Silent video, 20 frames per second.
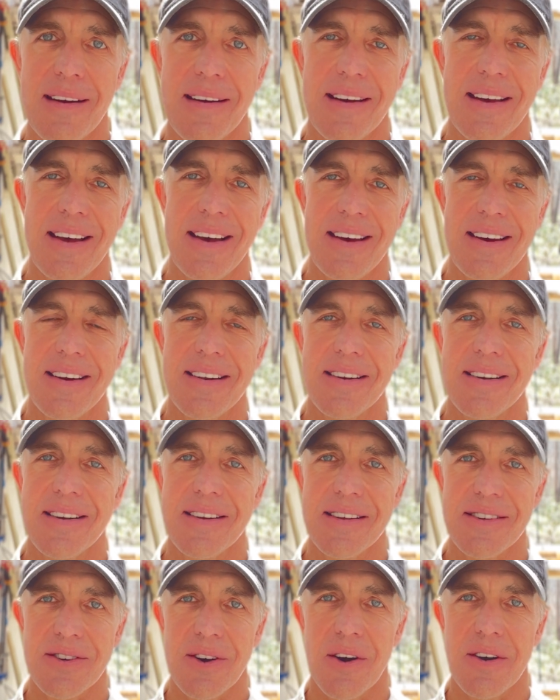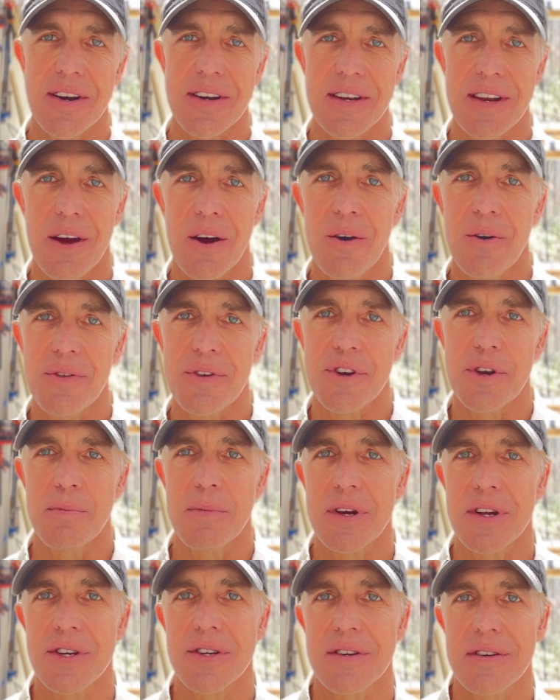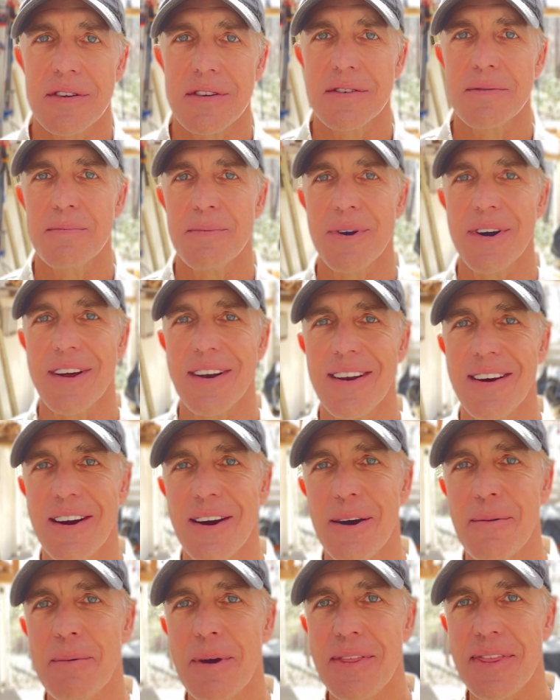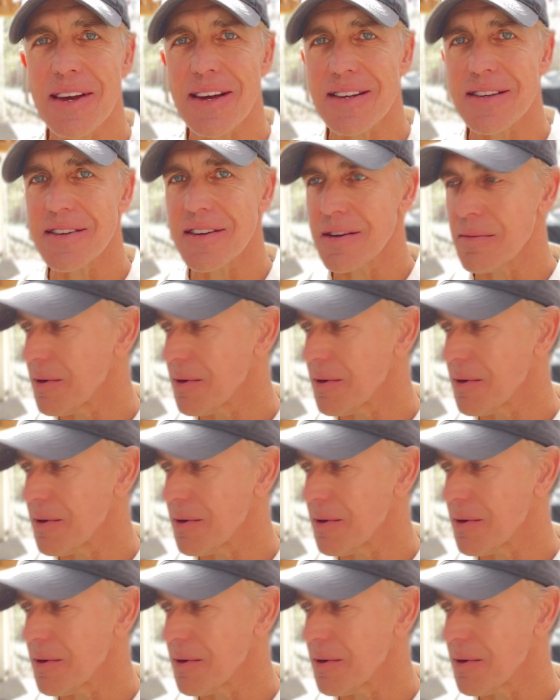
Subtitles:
and it's hard to tell the dimensions, but I think it's going to be